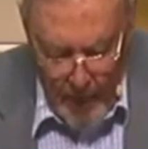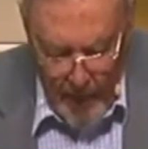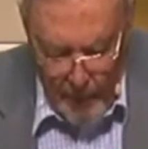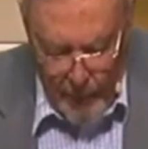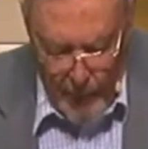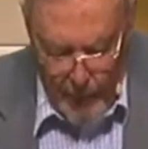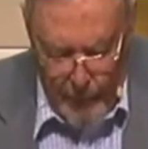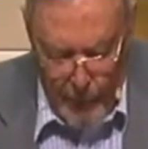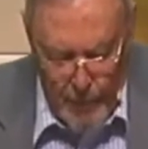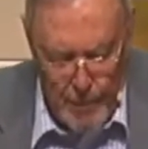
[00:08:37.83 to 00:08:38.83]
for the
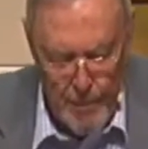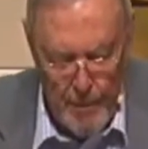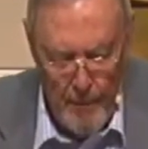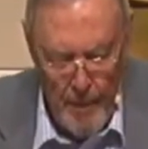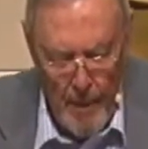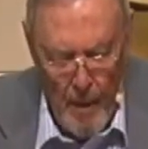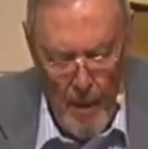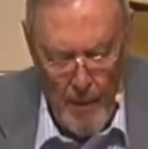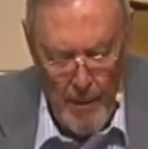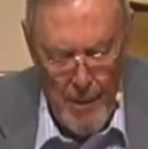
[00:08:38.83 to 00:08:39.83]
first
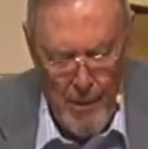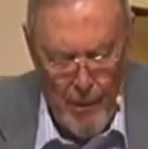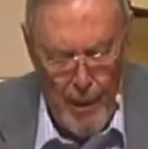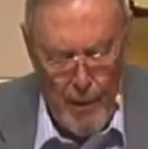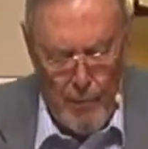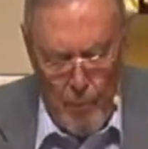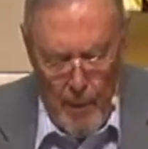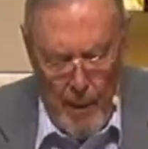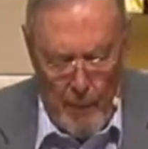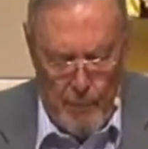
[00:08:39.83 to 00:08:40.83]
nearly
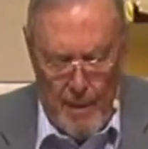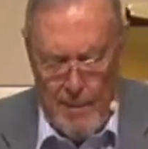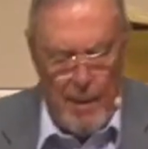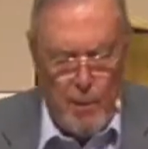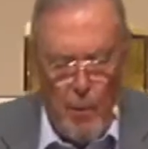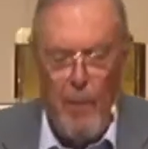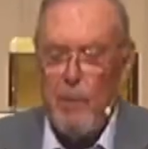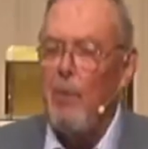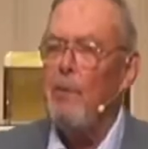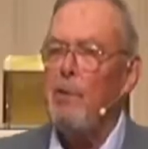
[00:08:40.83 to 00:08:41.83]
300, I'd say
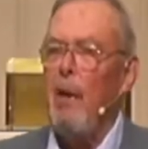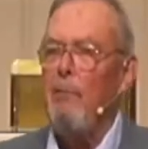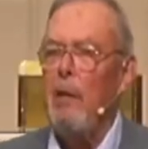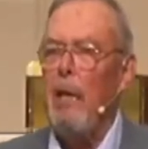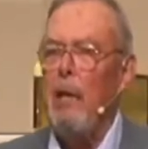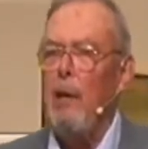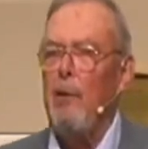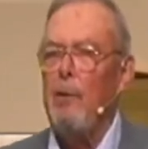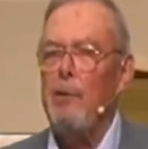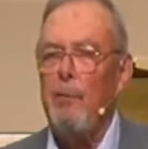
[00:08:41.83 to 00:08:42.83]
270
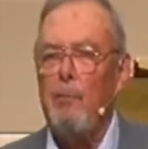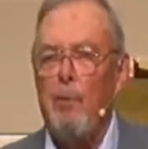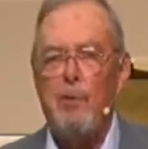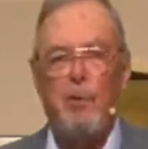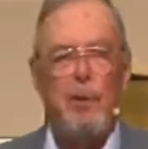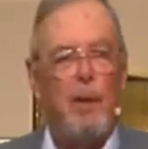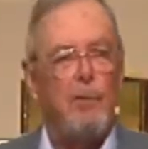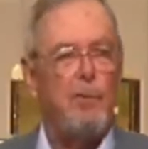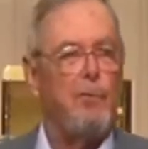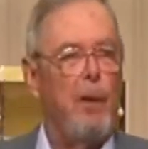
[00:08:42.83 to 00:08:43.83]
years of Christian
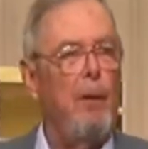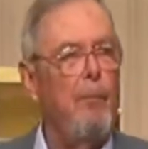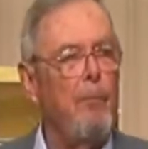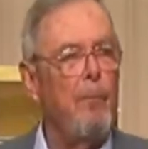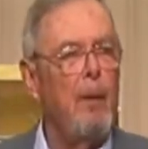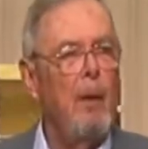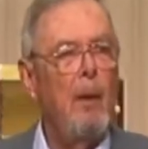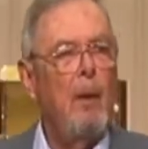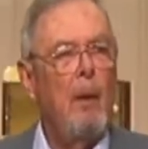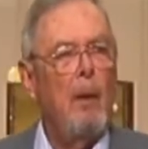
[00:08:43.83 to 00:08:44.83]
history,
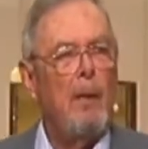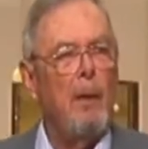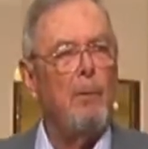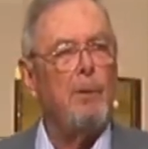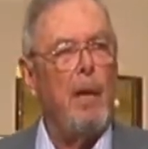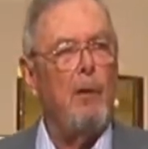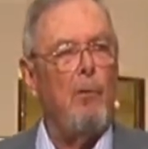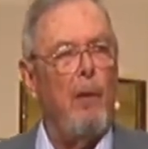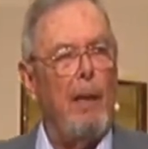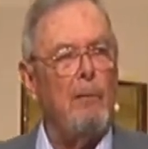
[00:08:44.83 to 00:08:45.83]
there was a
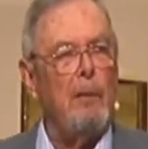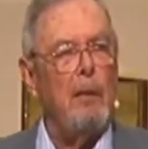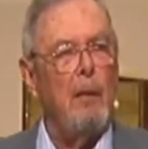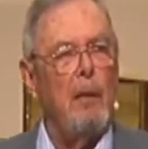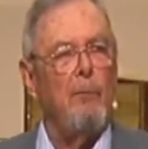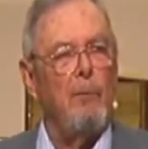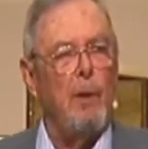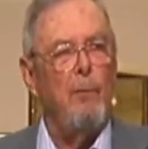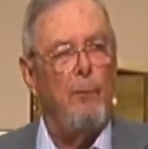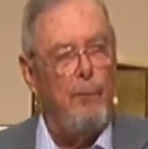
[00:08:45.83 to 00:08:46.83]
great deal of
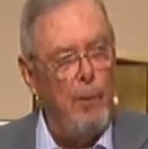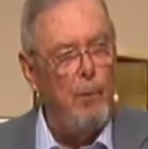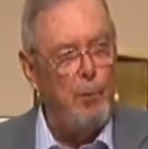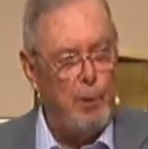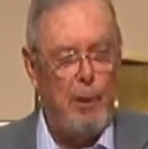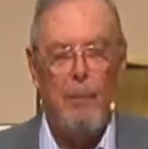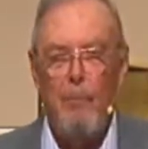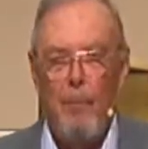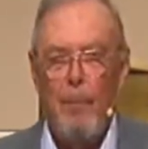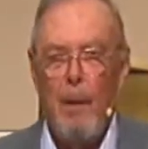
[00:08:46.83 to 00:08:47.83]

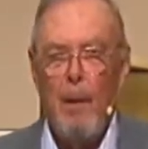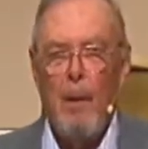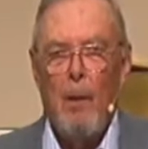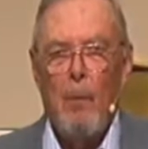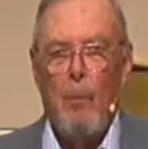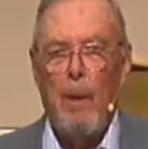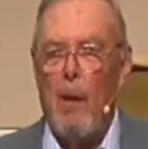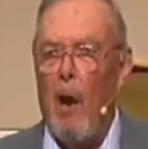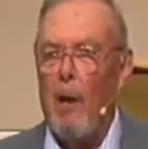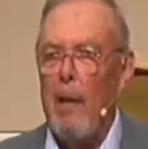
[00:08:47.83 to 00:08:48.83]
confusion
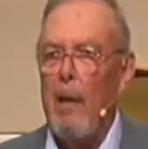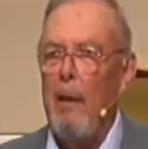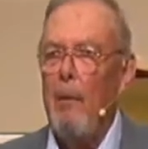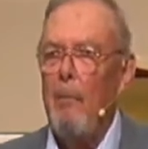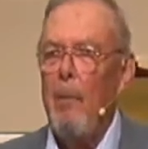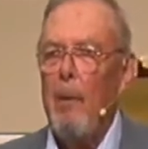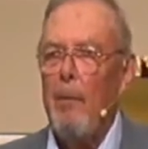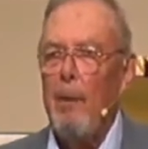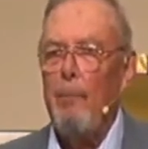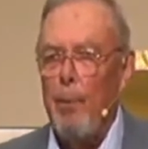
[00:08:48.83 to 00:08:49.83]
regarding
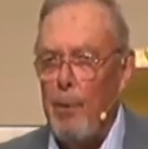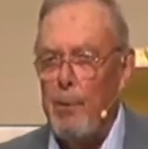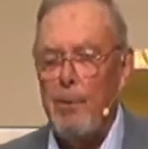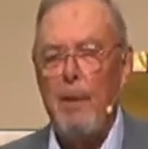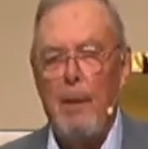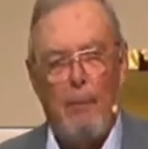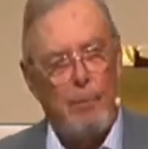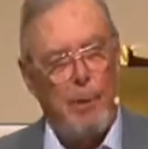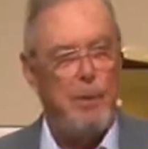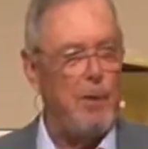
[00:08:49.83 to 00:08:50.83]
the person of
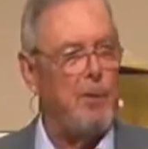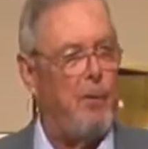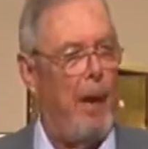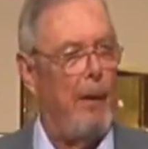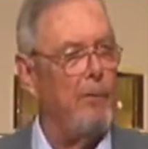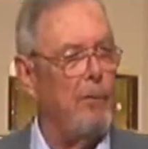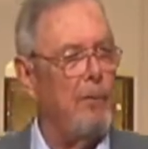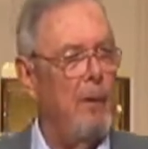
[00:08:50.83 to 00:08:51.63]
Jesus Christ,